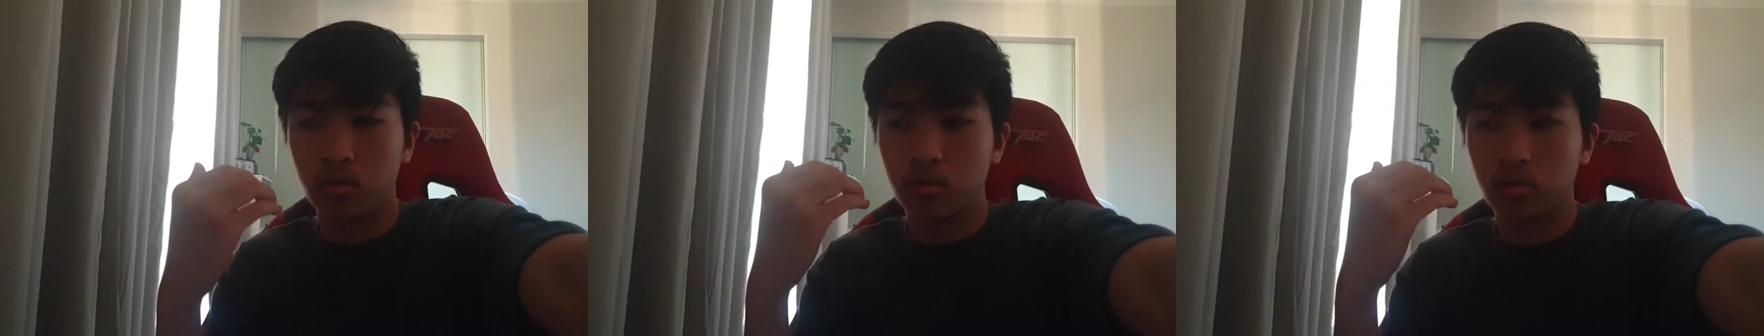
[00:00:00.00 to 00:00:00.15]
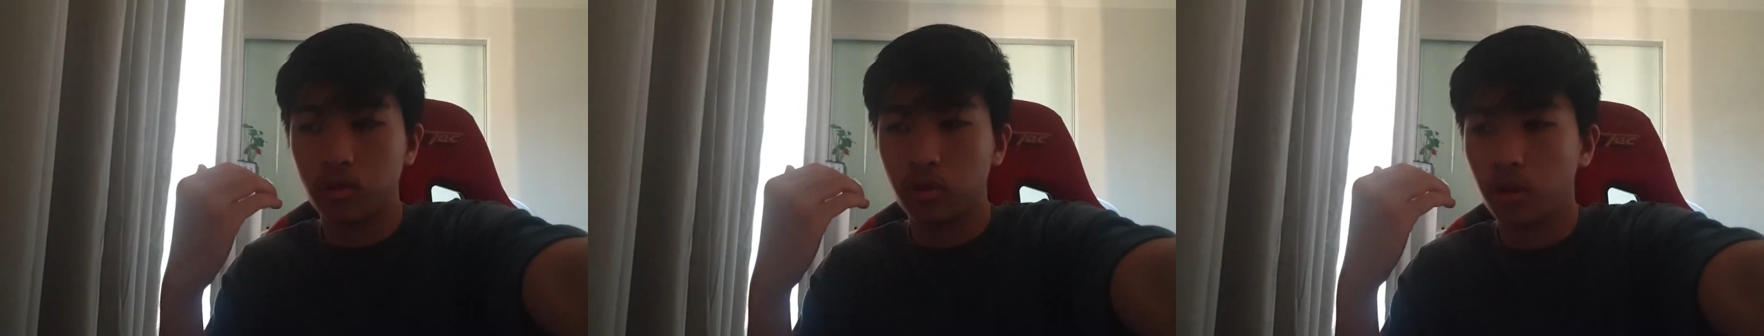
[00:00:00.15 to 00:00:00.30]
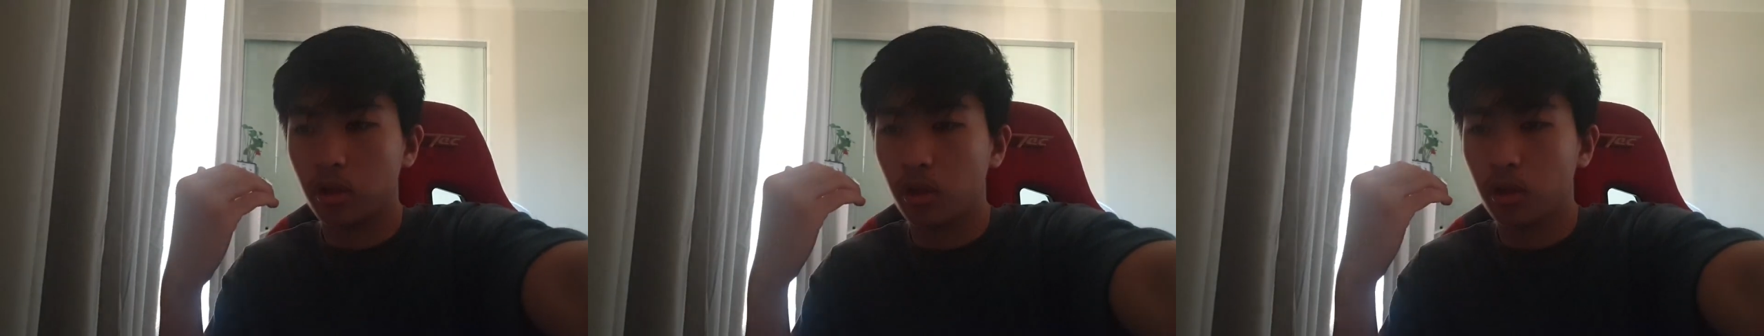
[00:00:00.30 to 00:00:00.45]

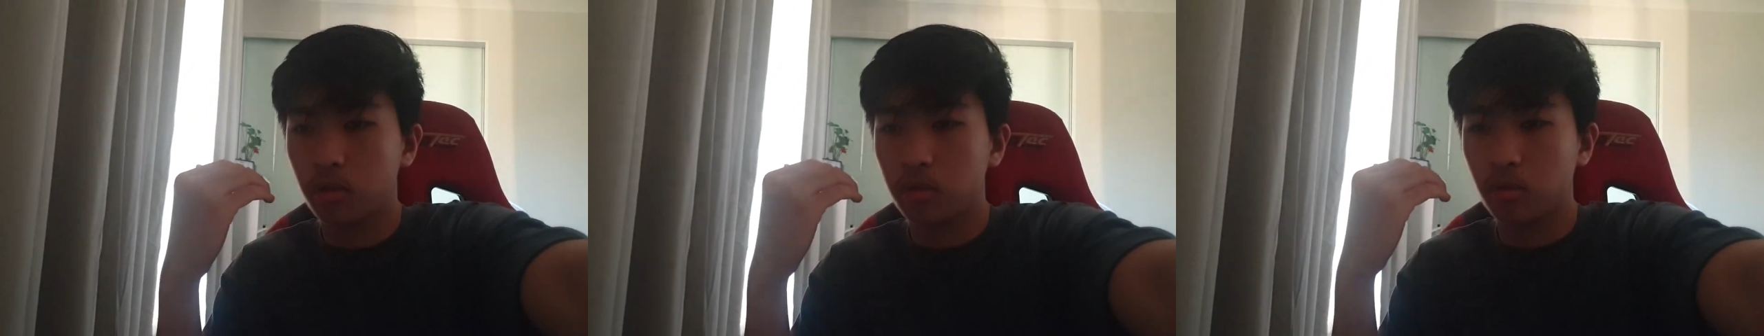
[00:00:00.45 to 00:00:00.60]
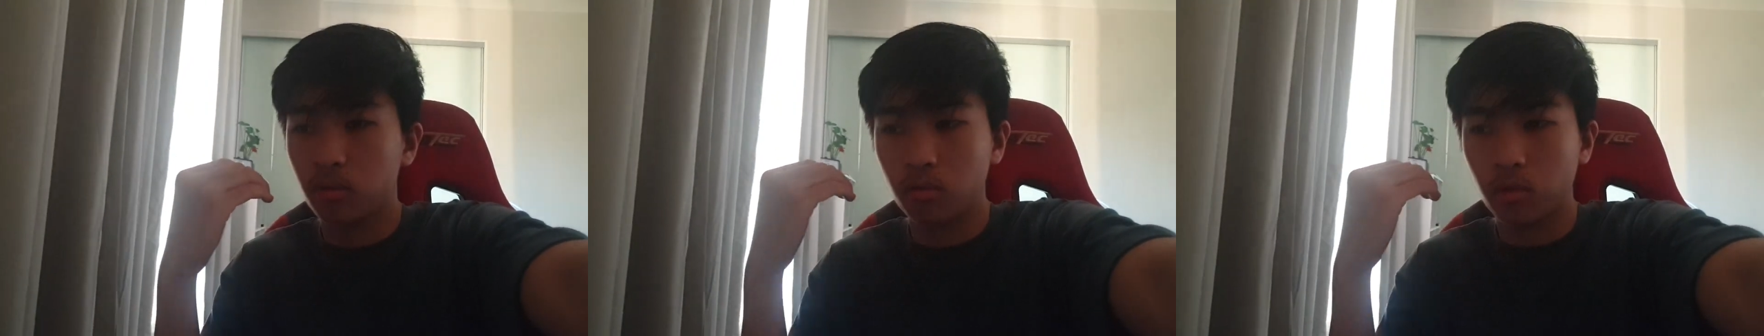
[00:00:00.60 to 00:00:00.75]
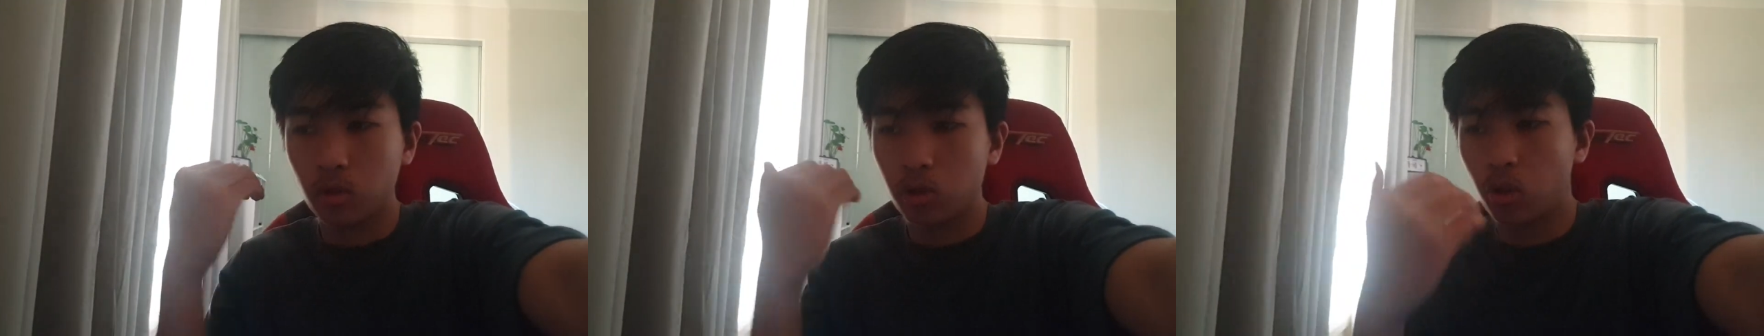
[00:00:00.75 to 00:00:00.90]
you know,
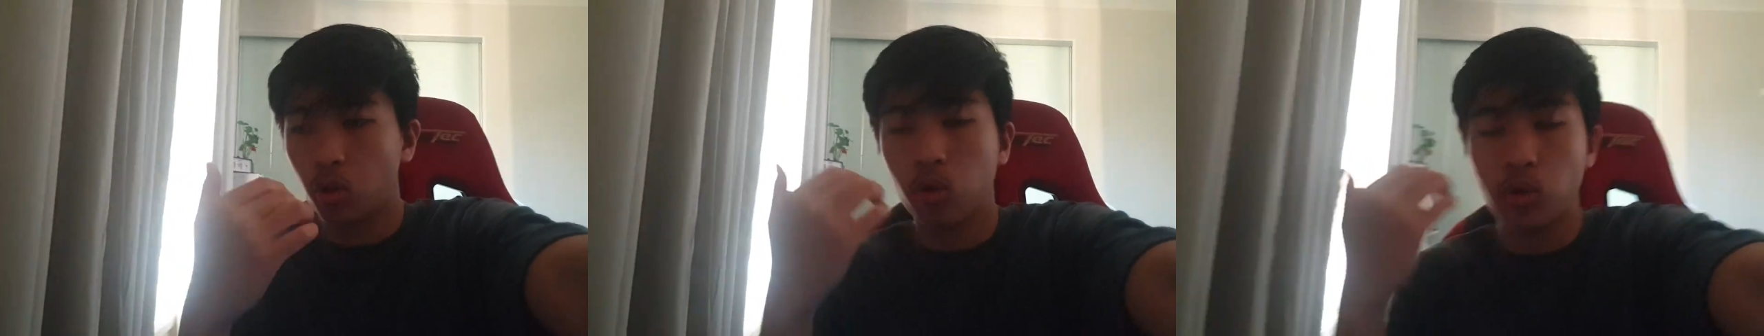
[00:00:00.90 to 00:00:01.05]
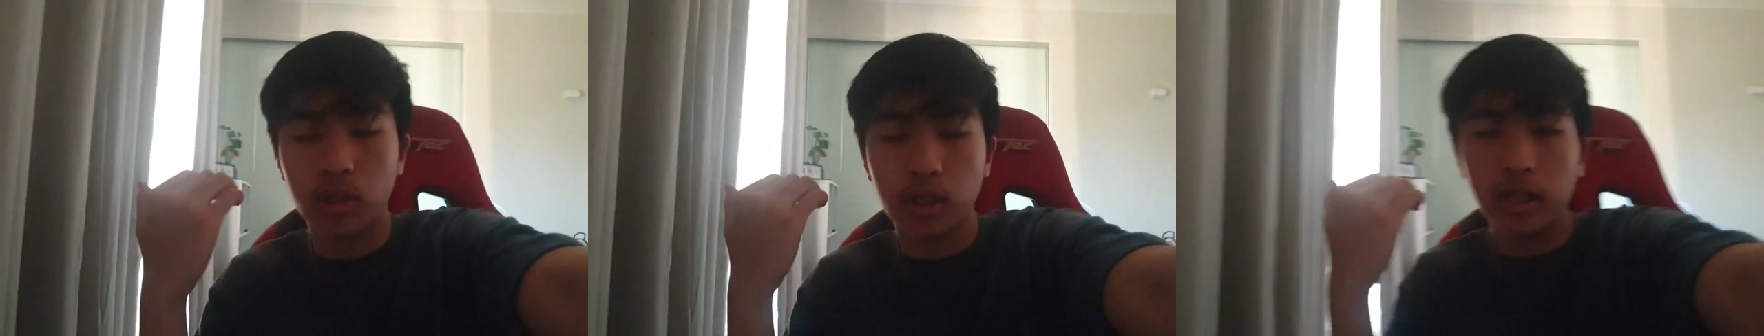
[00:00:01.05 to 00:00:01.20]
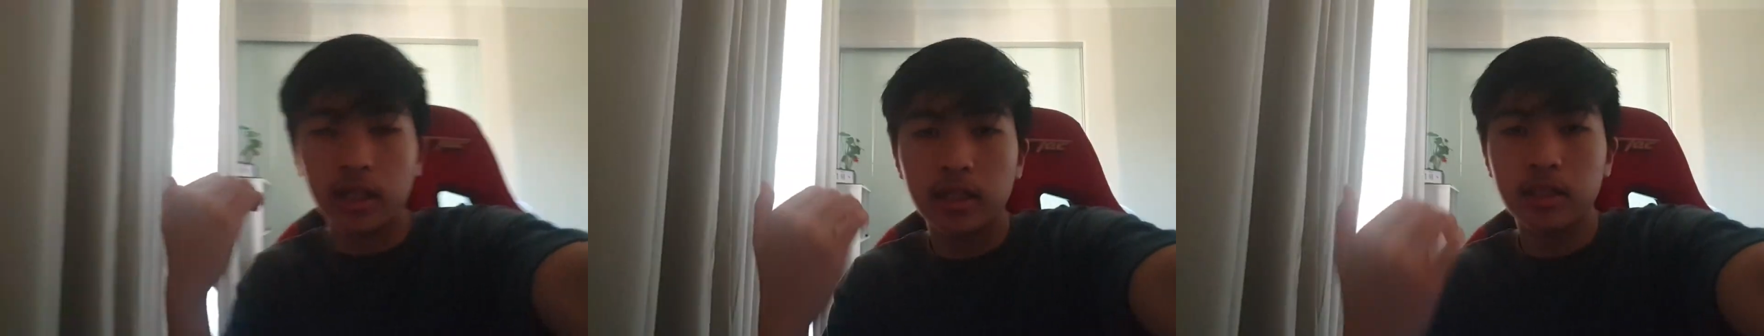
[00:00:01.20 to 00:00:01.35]

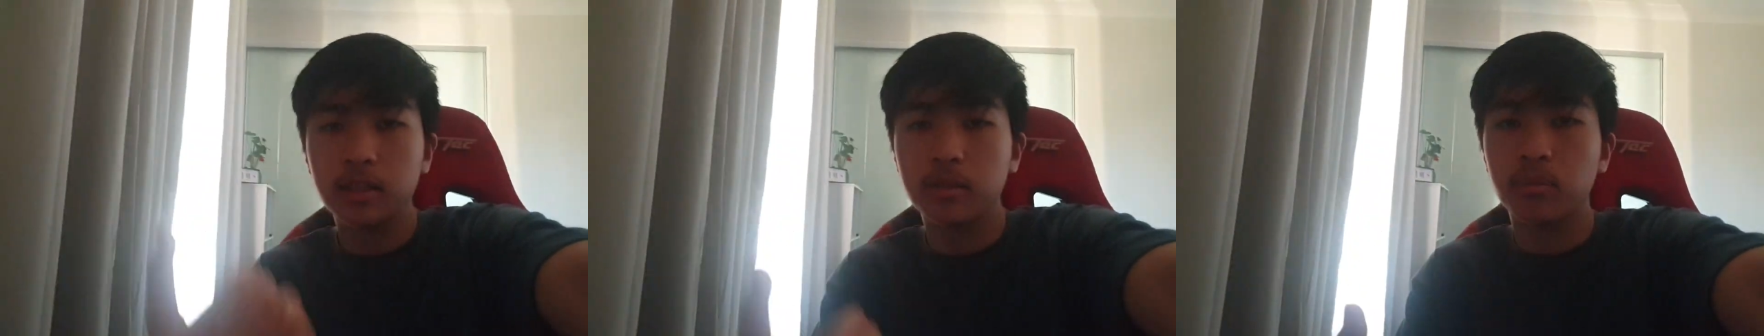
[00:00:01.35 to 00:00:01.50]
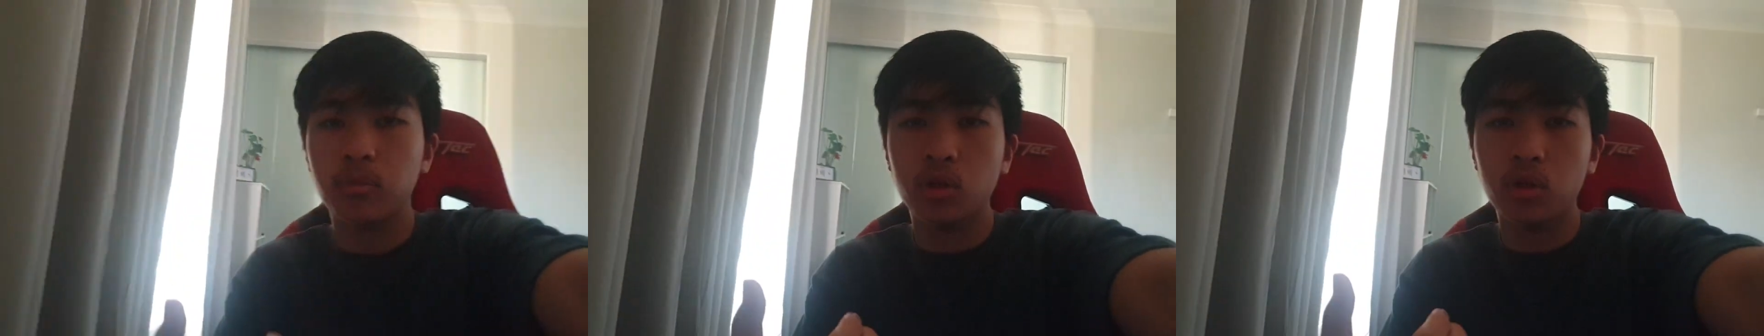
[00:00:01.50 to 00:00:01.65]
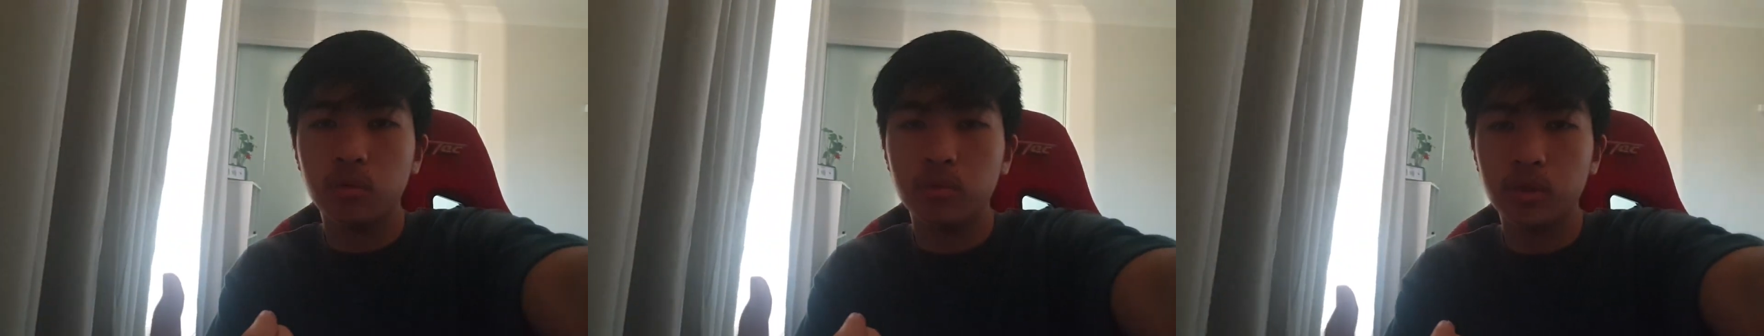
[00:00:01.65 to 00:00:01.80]
record in the
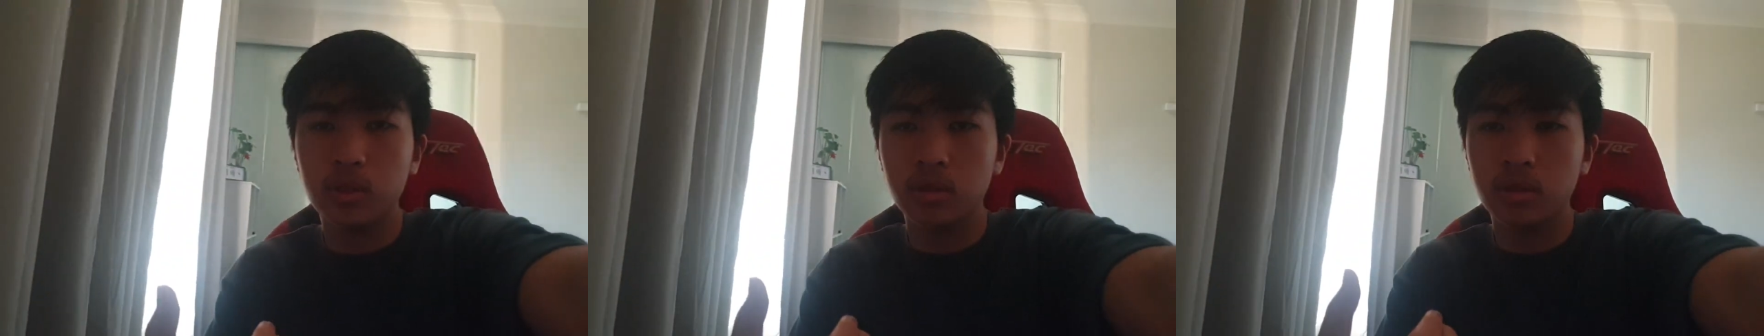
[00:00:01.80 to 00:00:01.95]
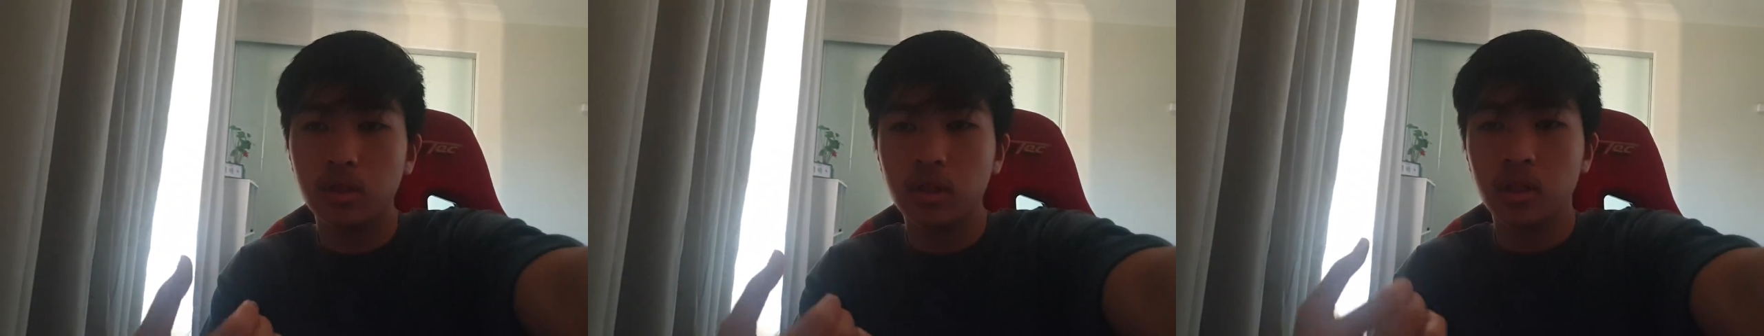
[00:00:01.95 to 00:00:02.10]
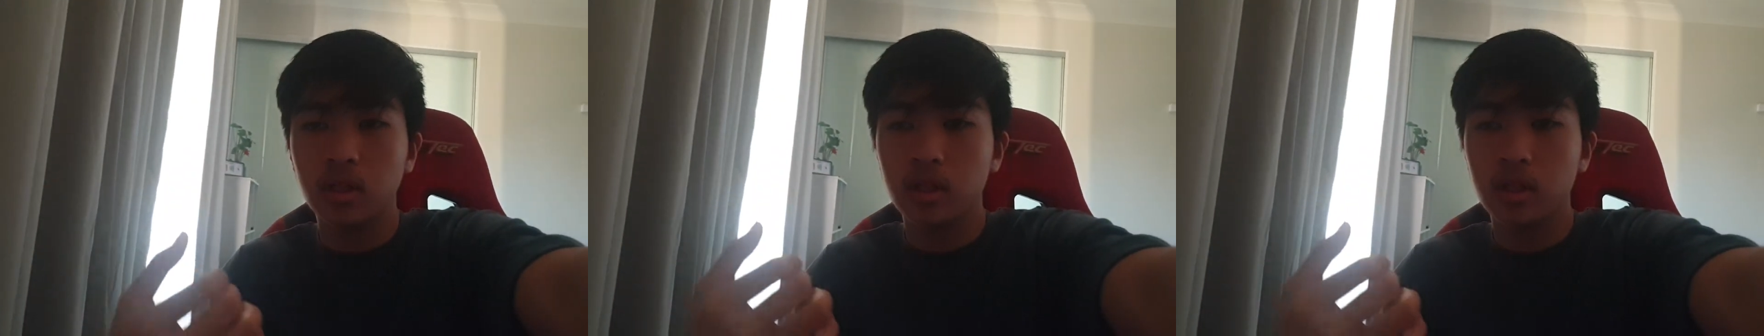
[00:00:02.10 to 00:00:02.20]
moment,